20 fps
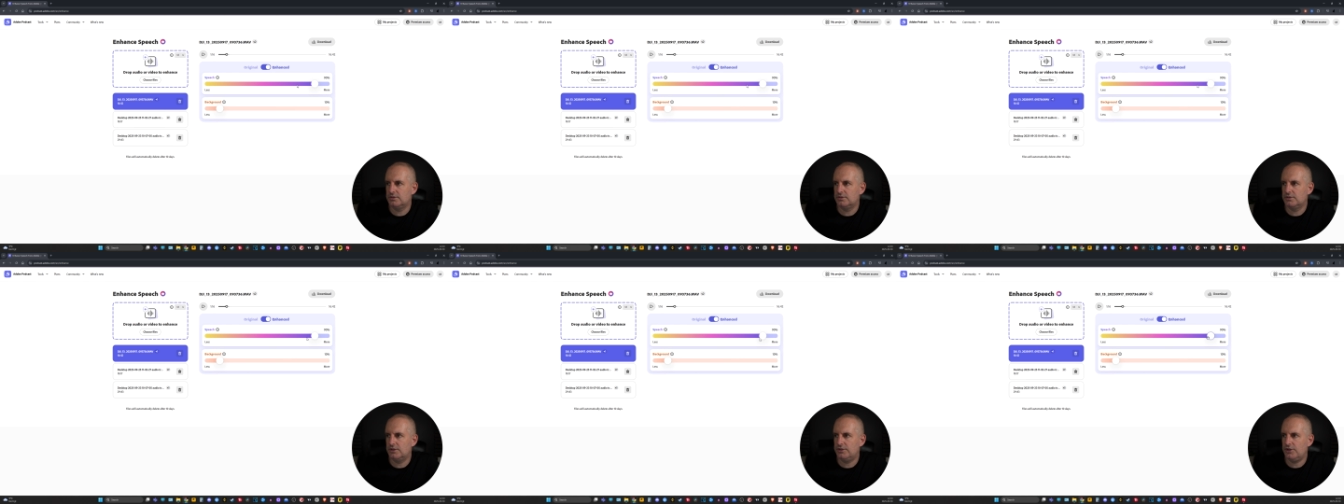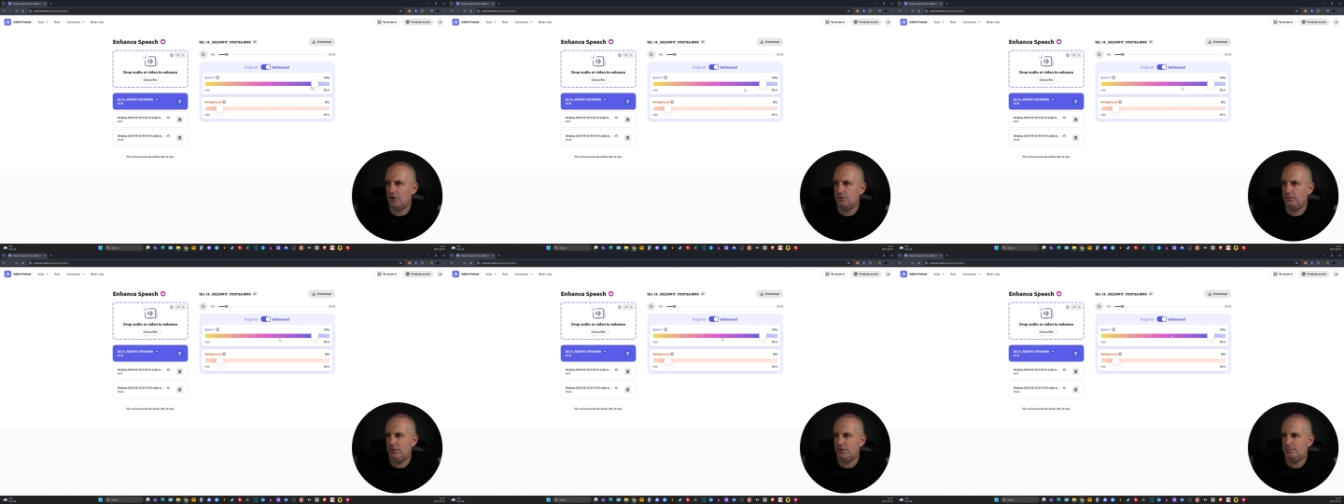
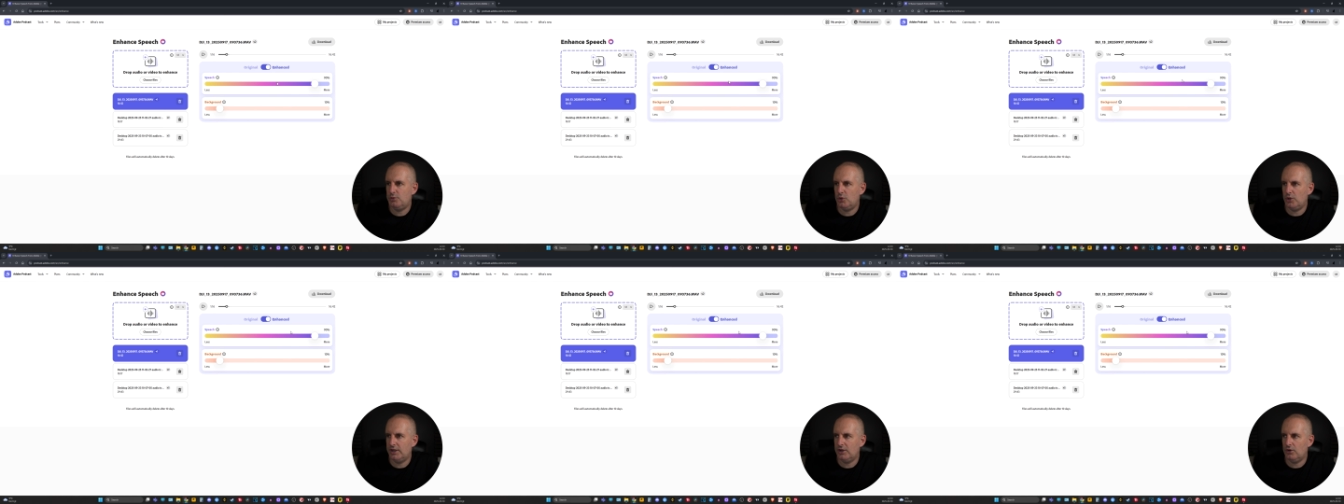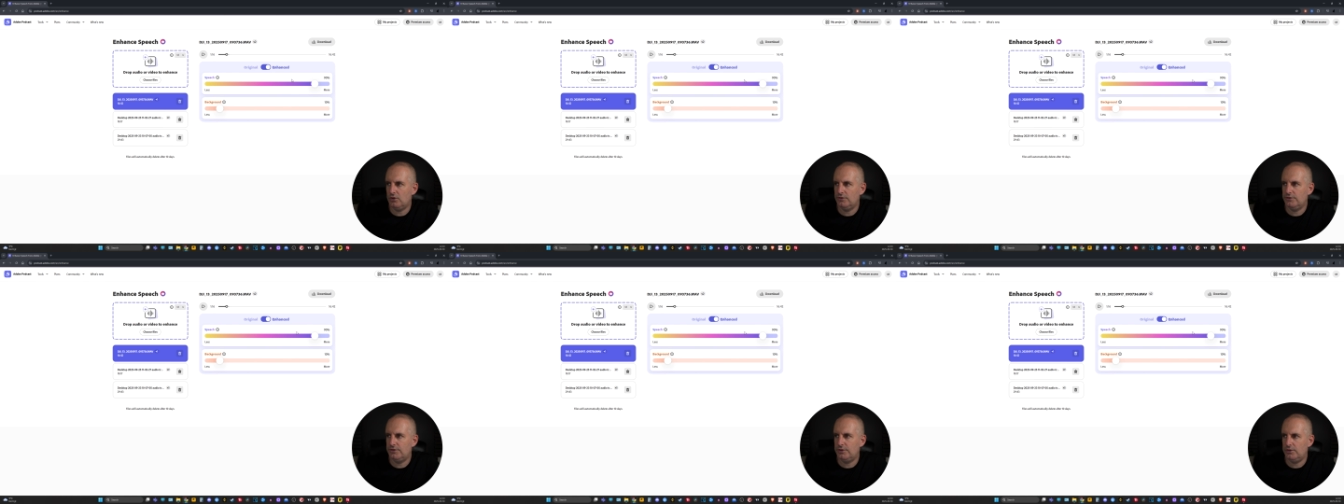Adobe's putting
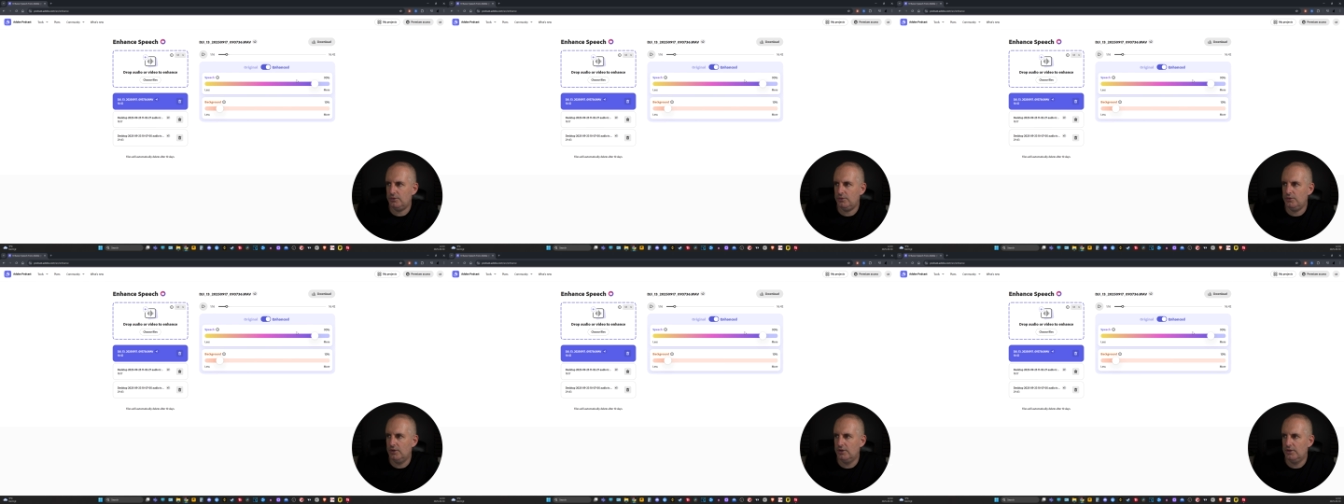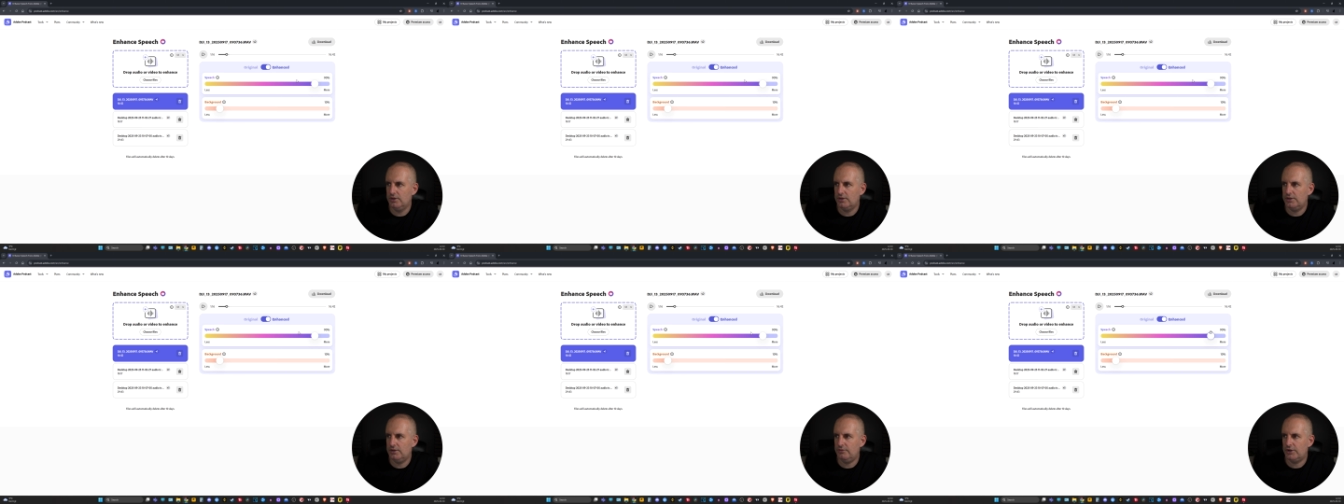onto
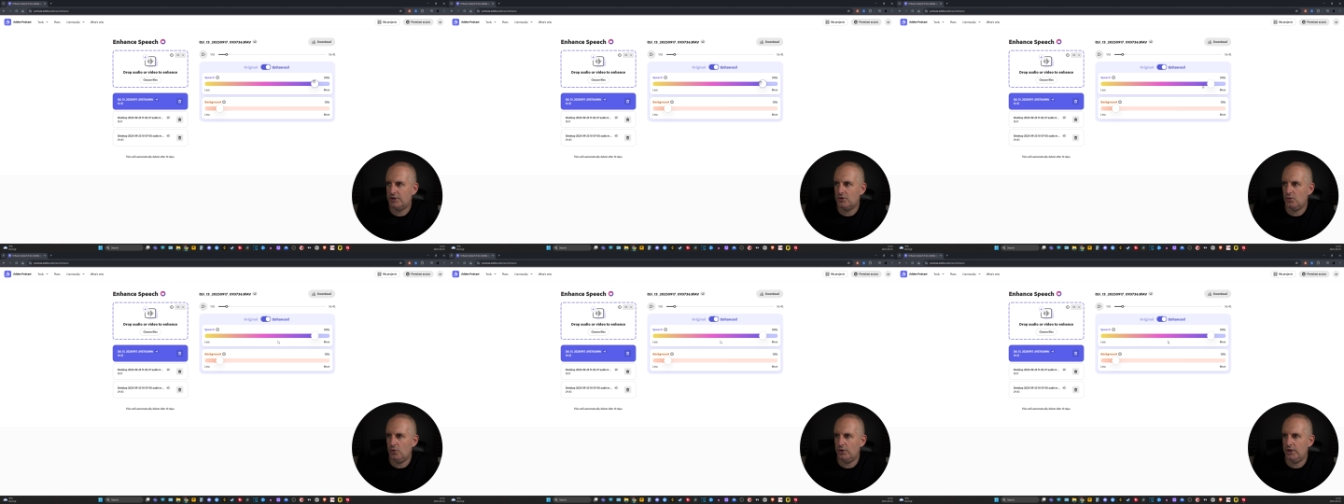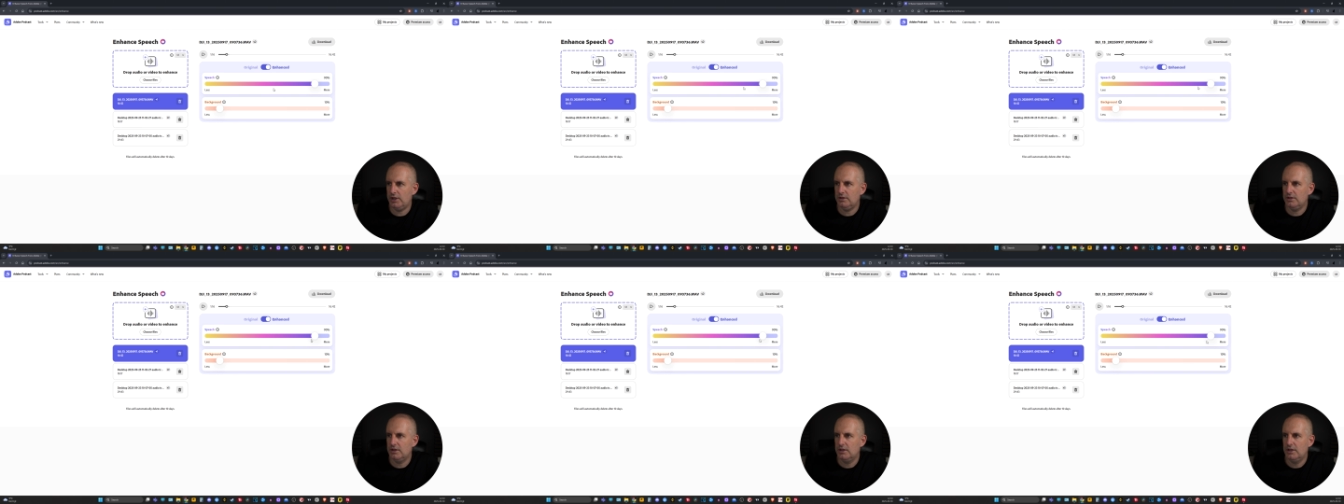the
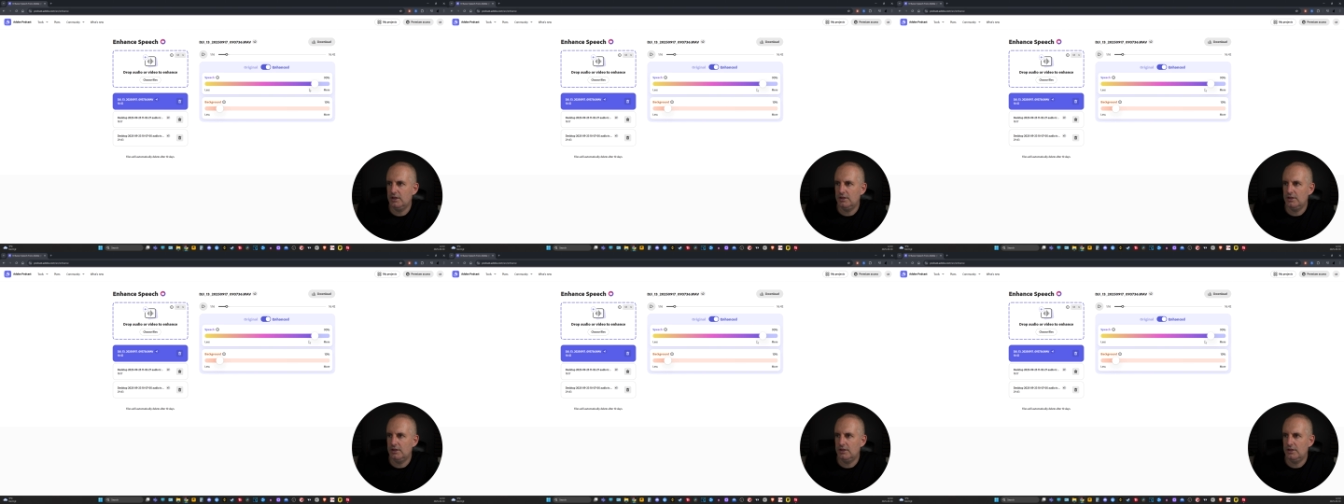recording.